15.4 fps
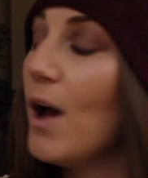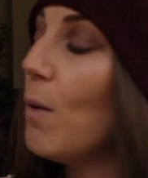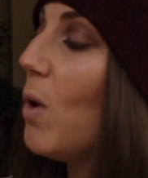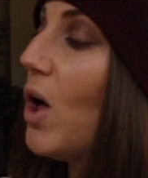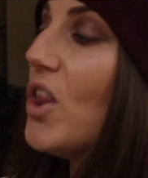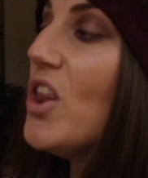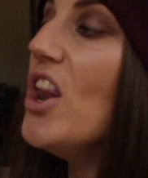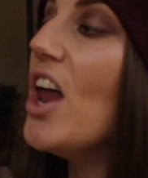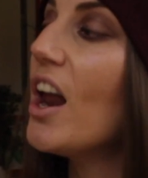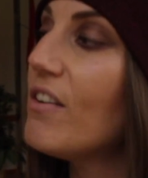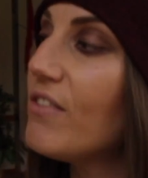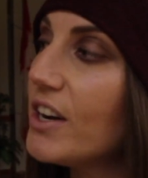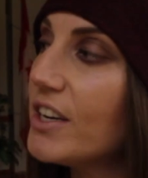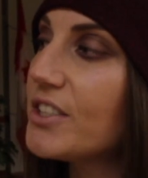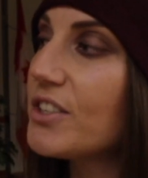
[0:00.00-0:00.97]
And while none
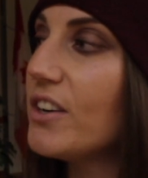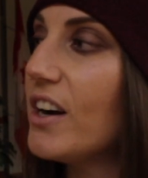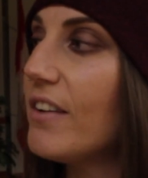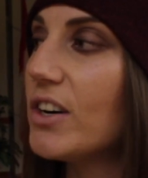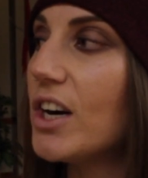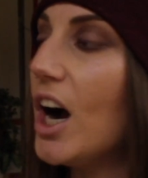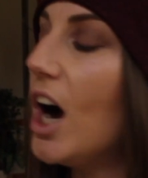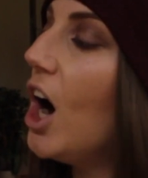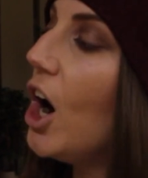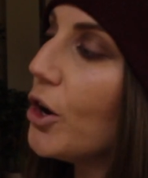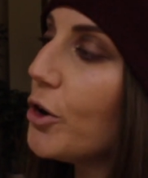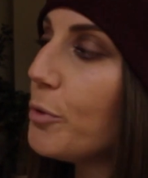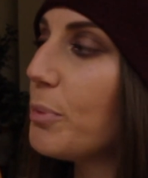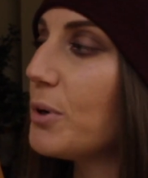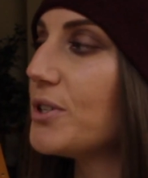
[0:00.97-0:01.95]
of us are ever
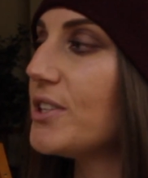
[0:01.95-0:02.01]
100%,